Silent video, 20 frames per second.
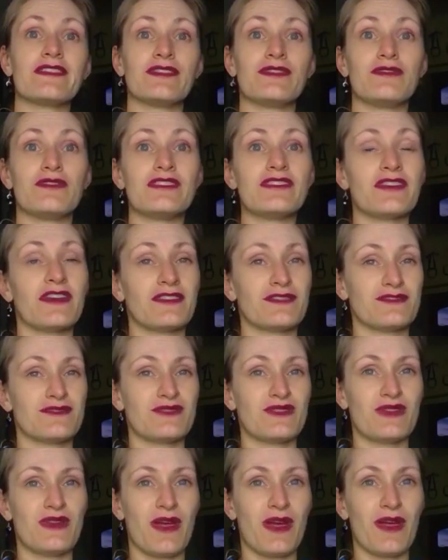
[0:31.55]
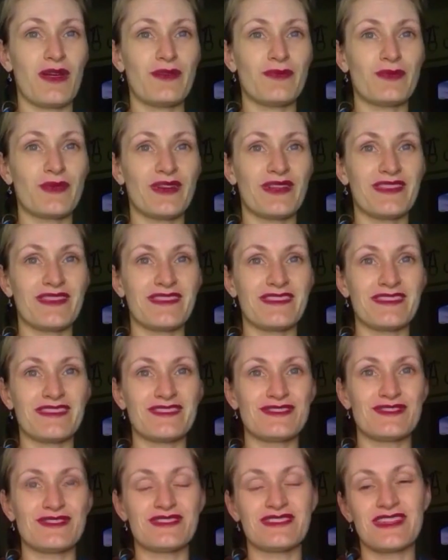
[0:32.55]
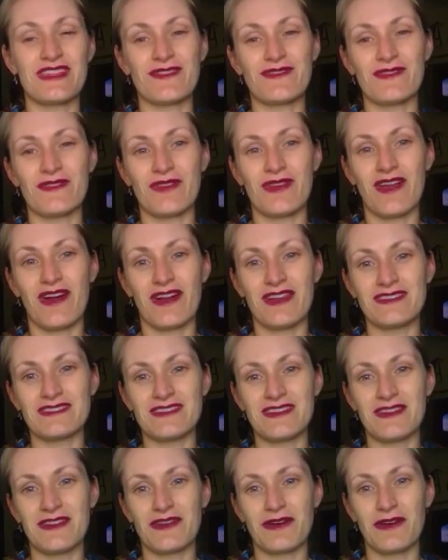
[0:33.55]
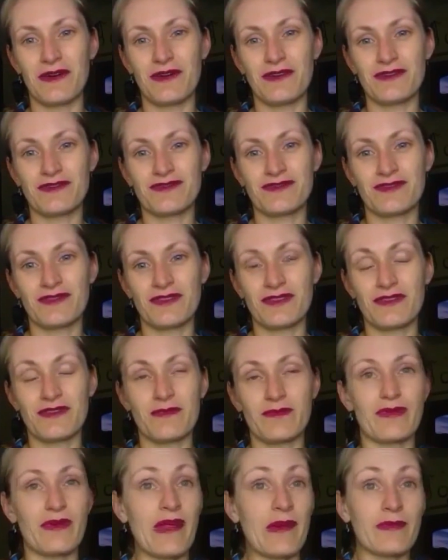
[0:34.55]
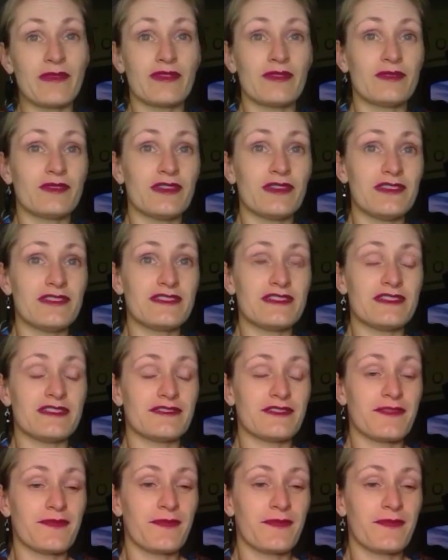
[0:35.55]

You're entitled to your own ones. It's just to give you an idea of perhaps an alternative.